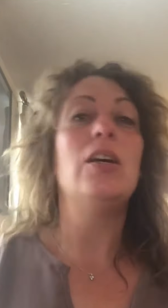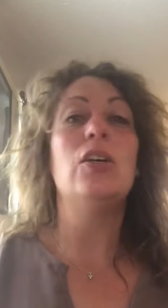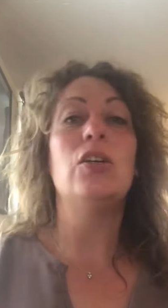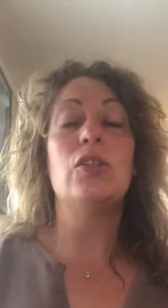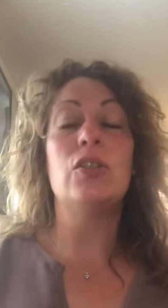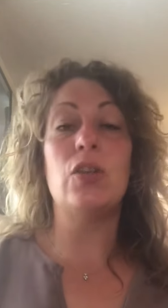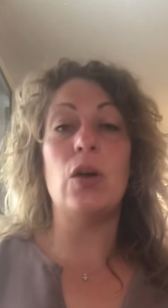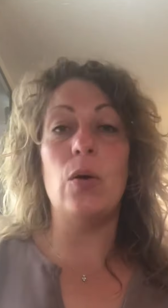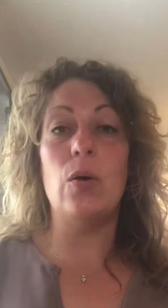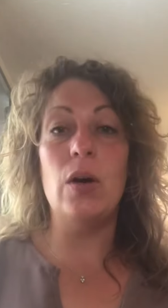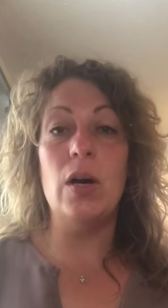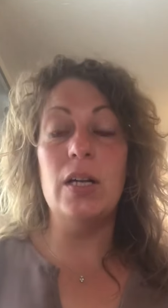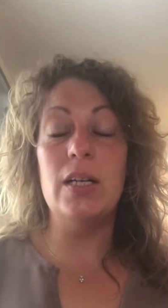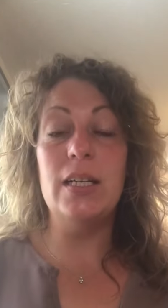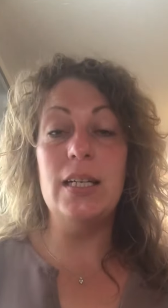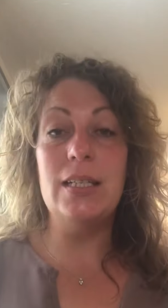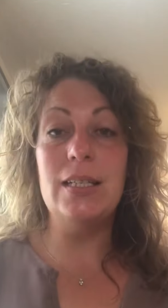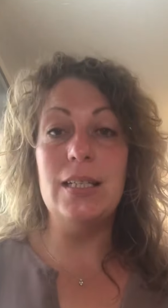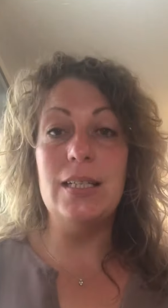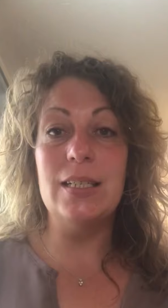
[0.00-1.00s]
So I
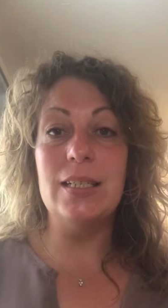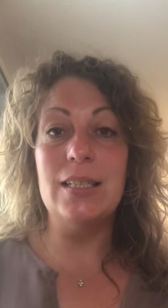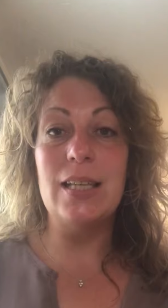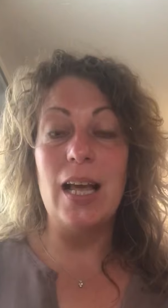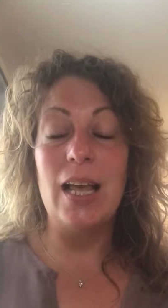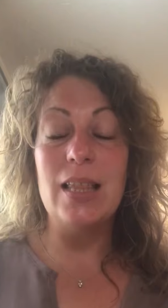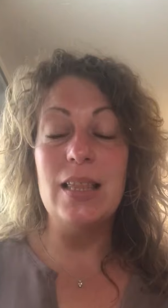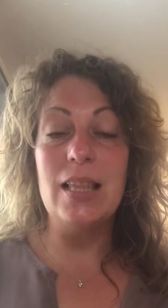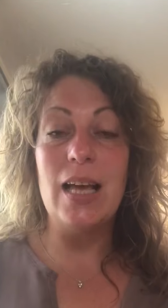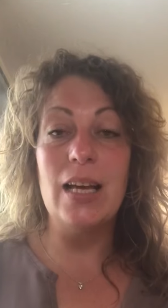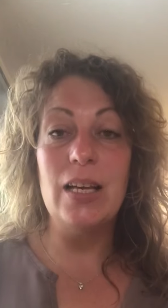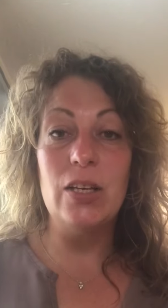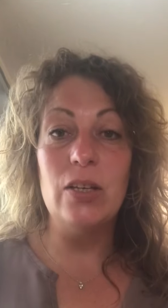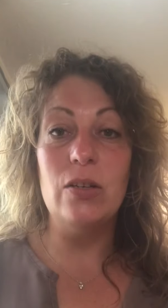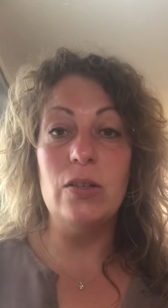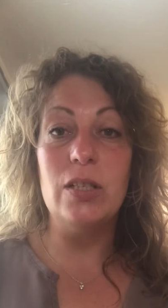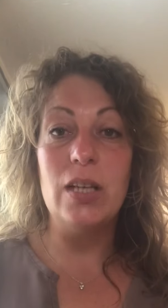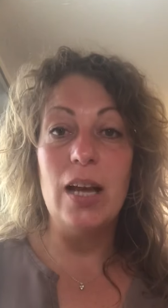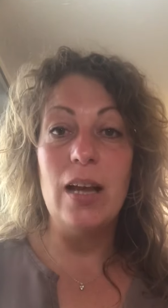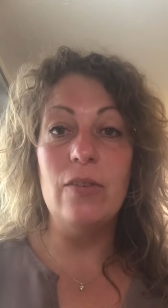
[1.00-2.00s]
needed to say thank
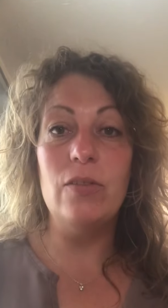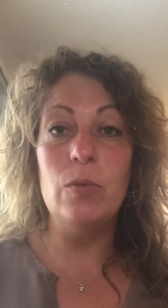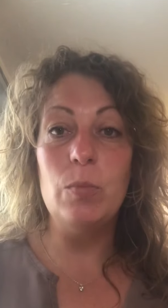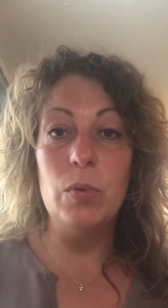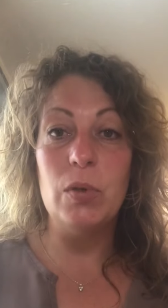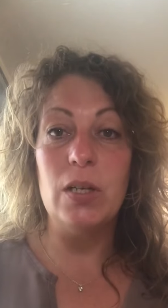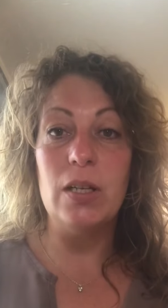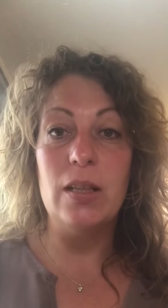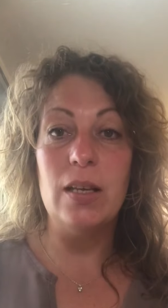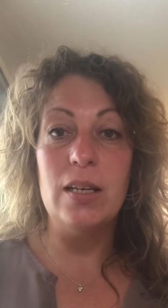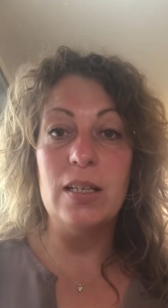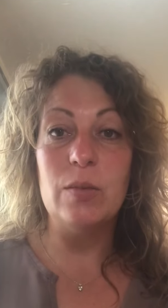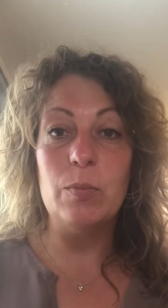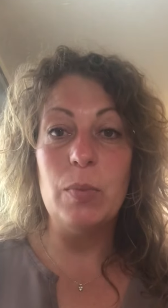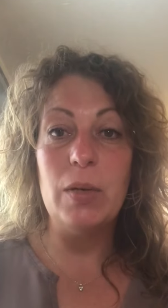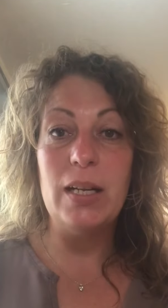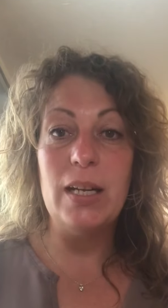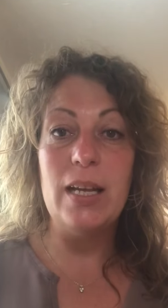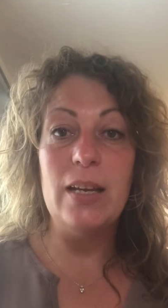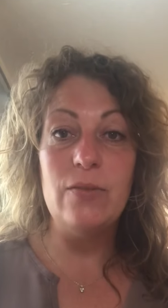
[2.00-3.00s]
you to everybody that has
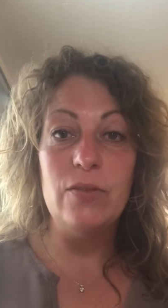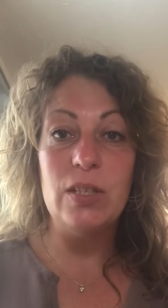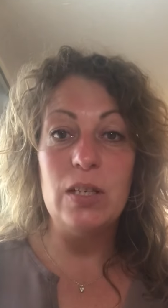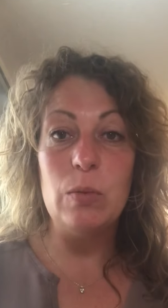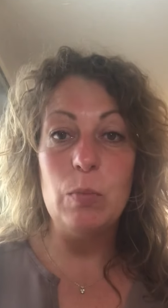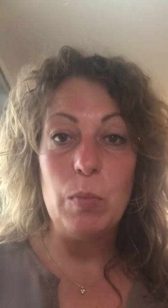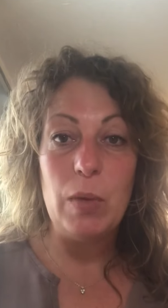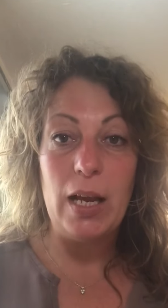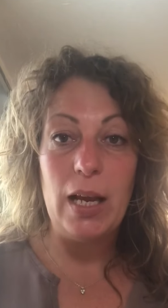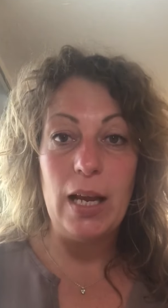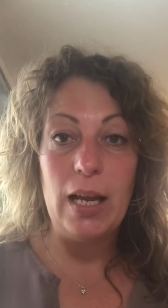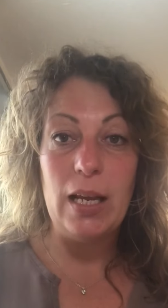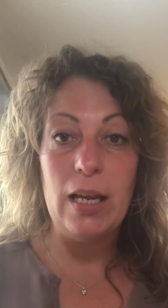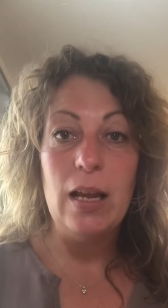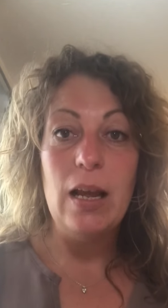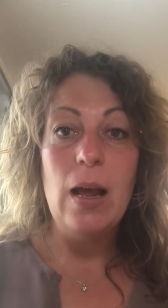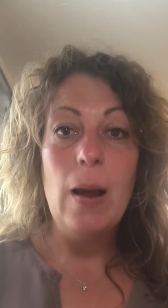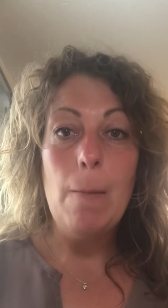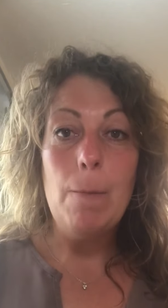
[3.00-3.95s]
believed in me,